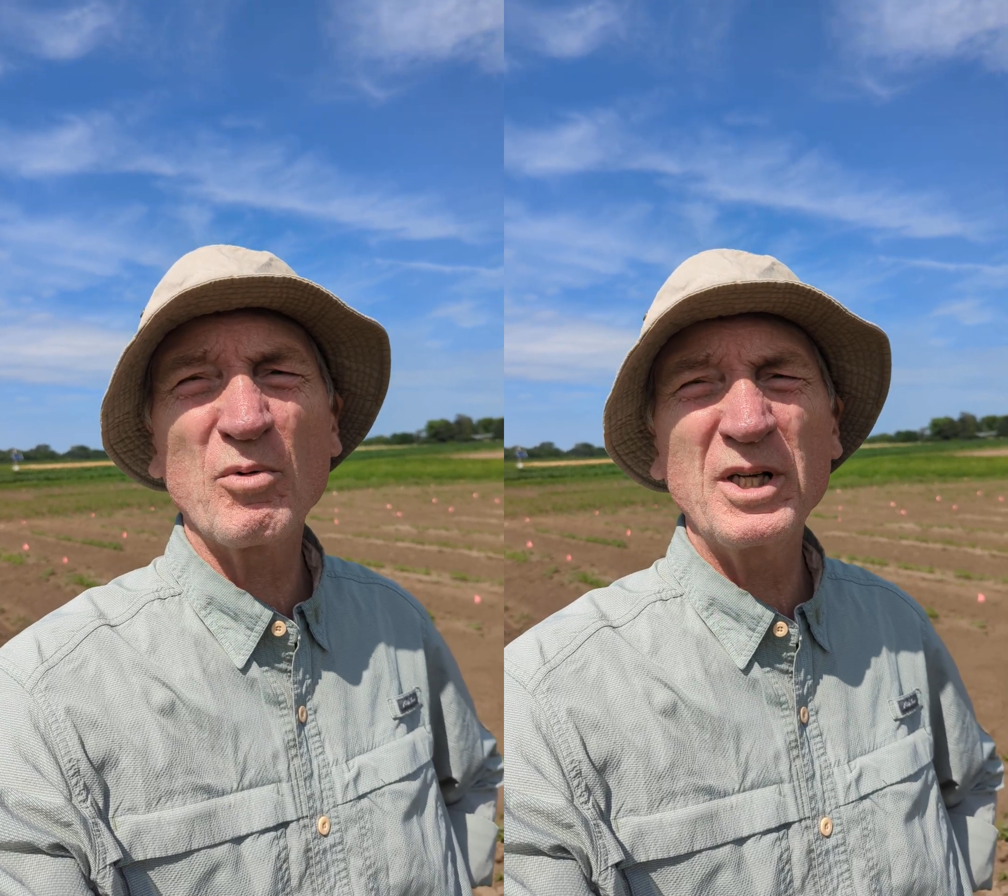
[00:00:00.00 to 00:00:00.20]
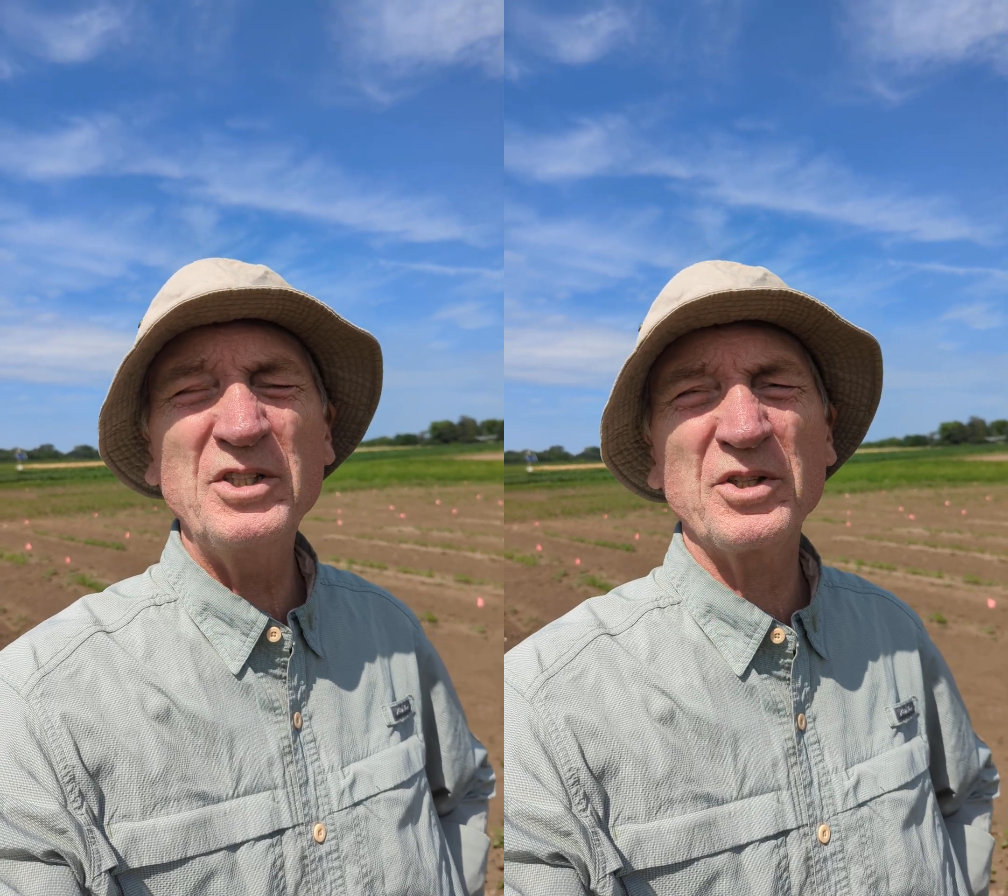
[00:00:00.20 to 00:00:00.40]

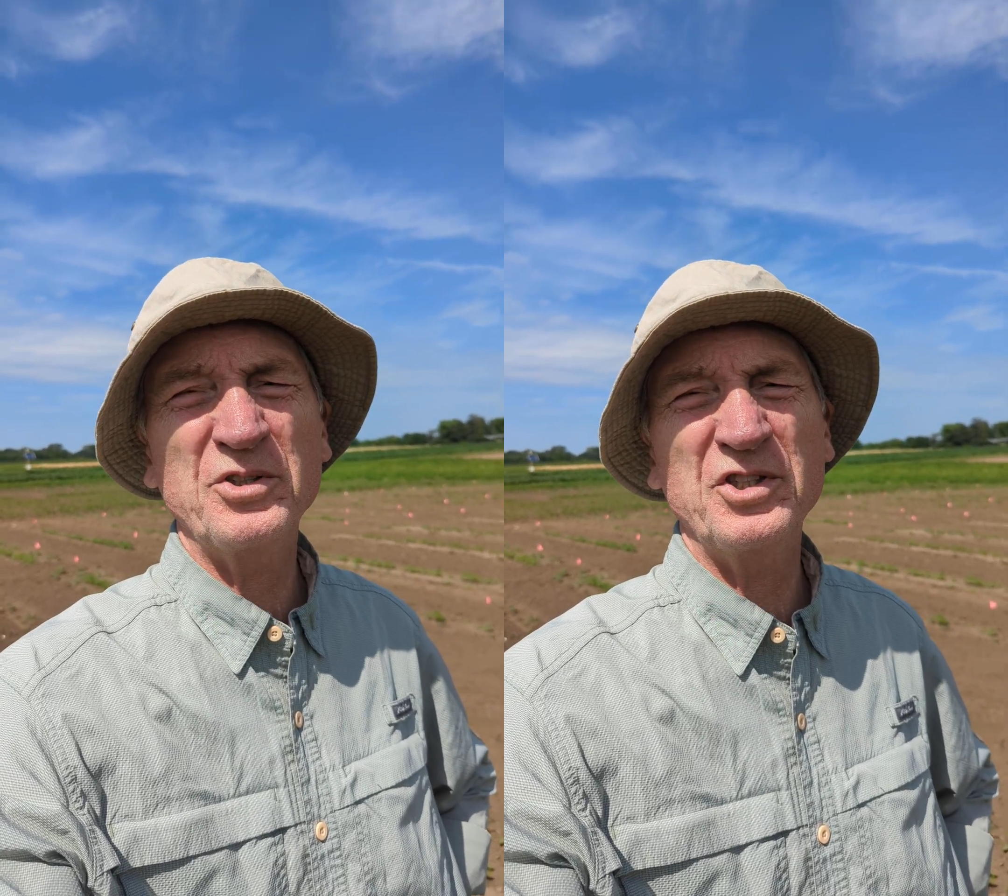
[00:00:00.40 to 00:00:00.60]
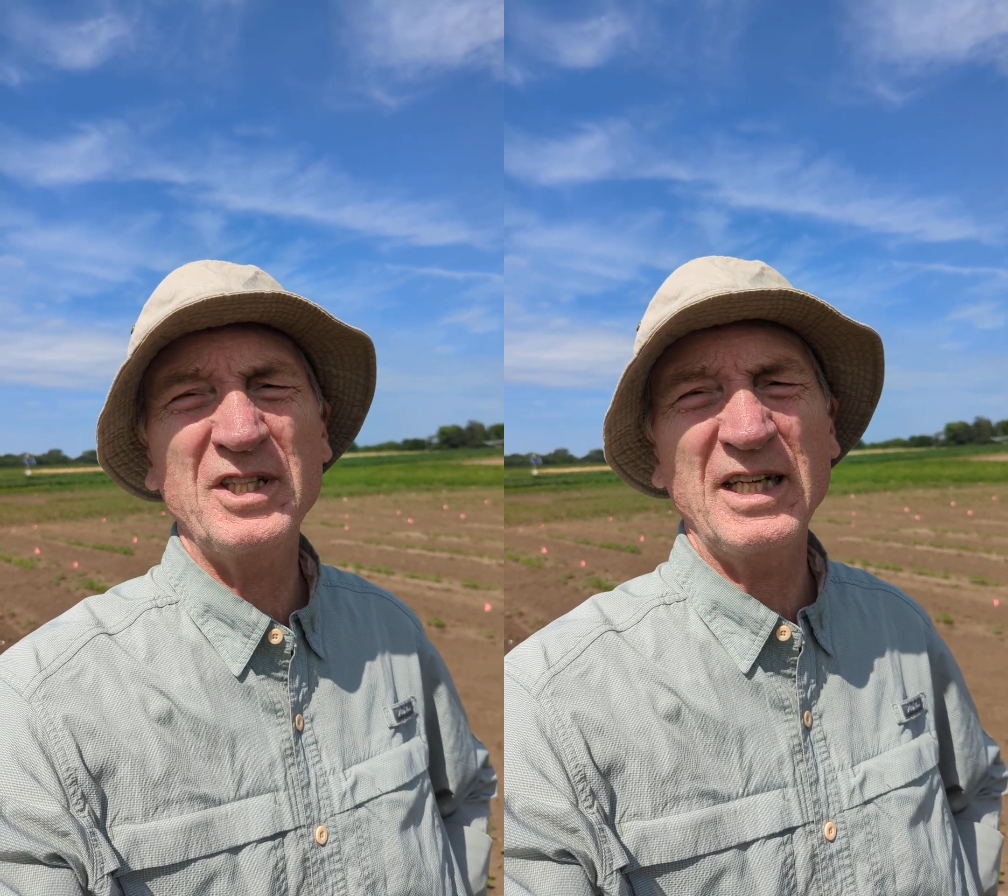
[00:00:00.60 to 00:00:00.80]

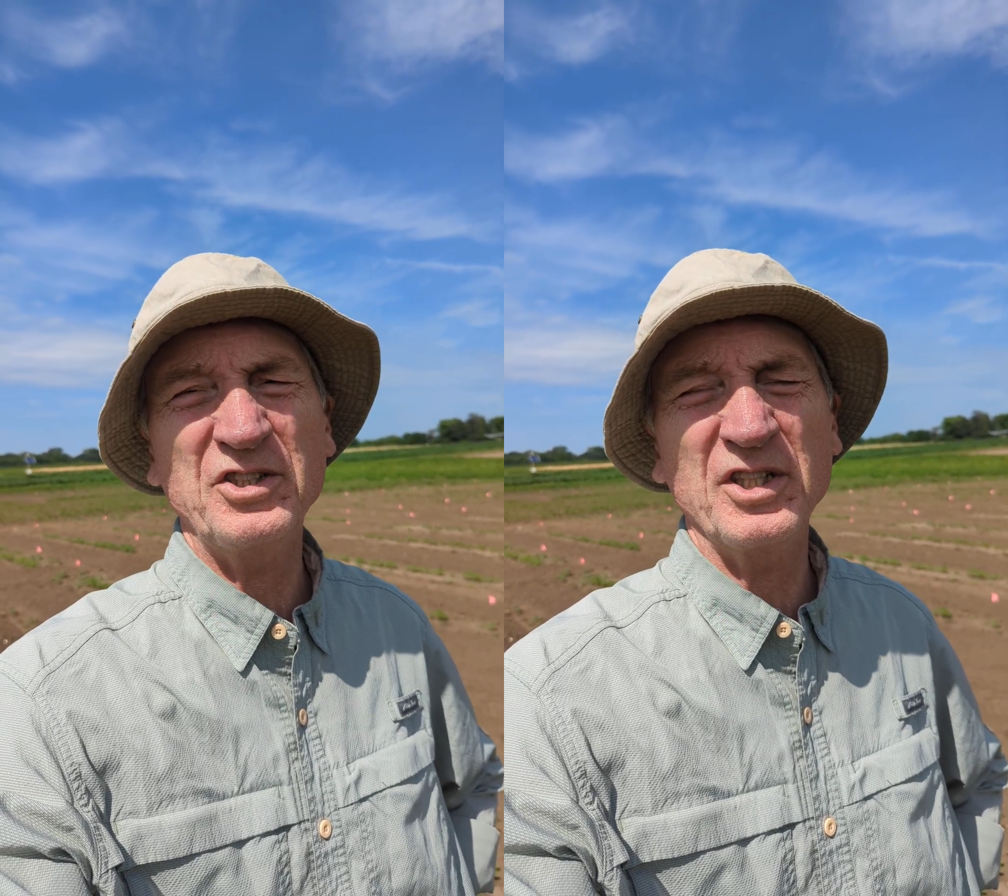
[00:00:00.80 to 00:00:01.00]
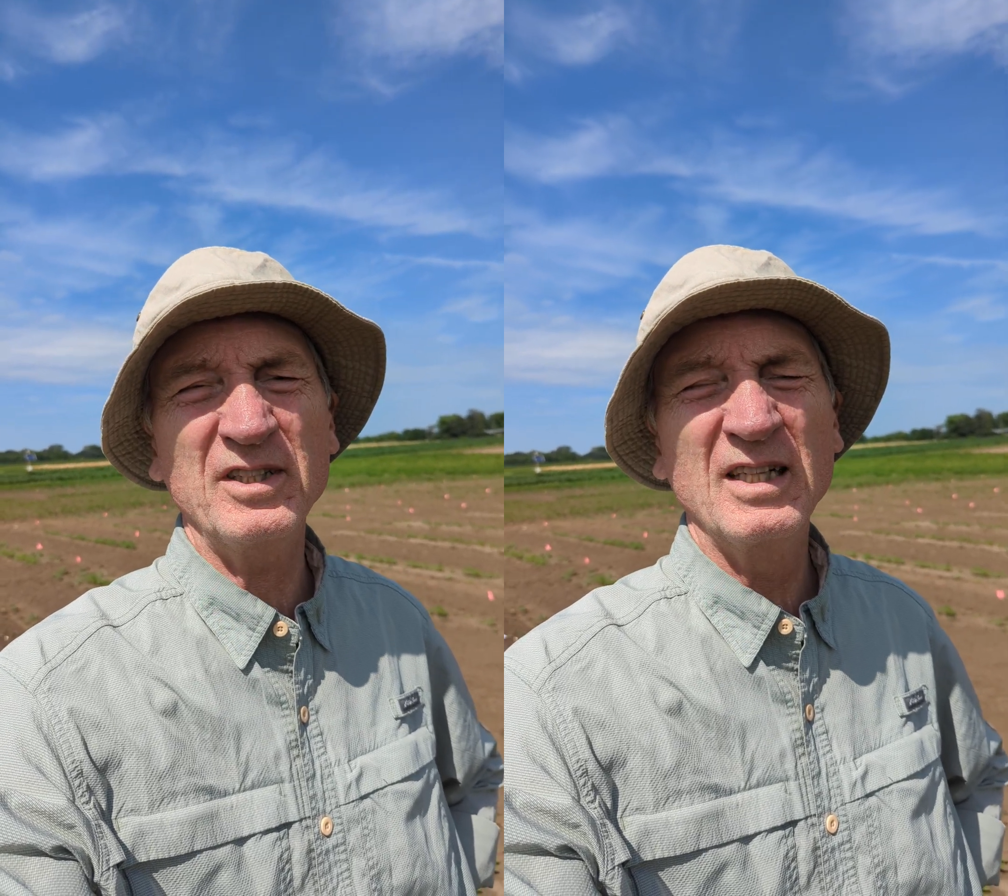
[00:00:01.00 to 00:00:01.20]
Research
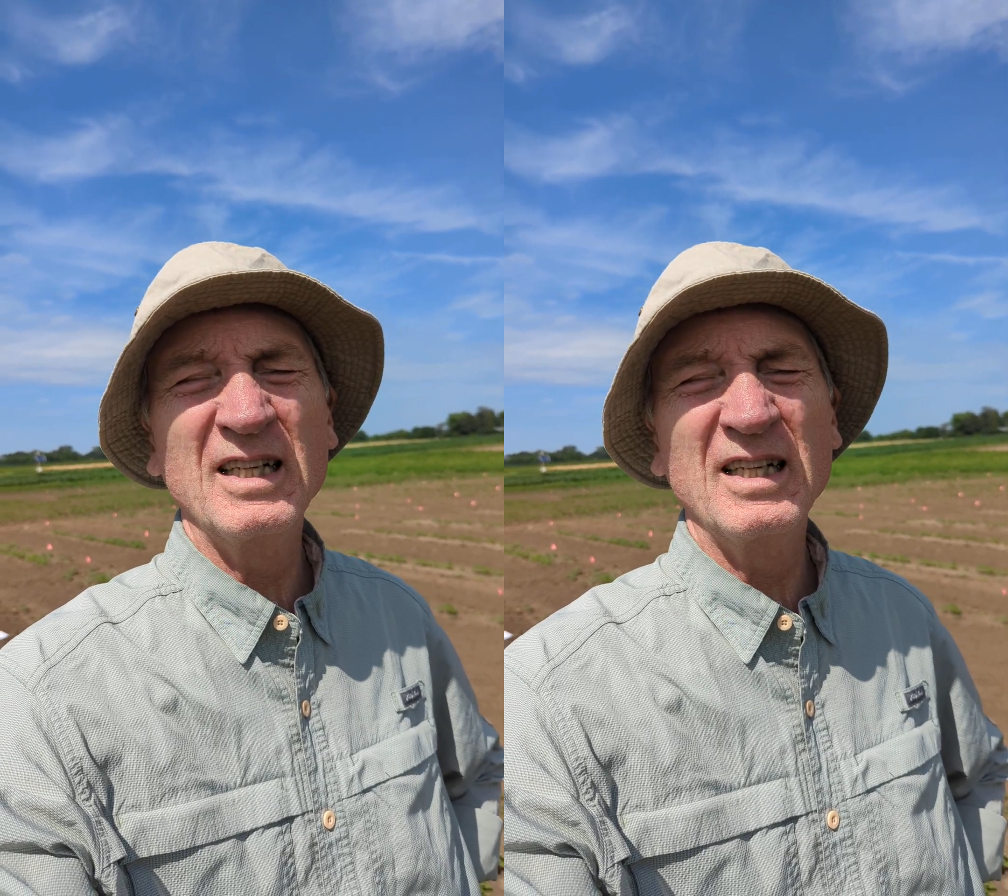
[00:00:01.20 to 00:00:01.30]
Station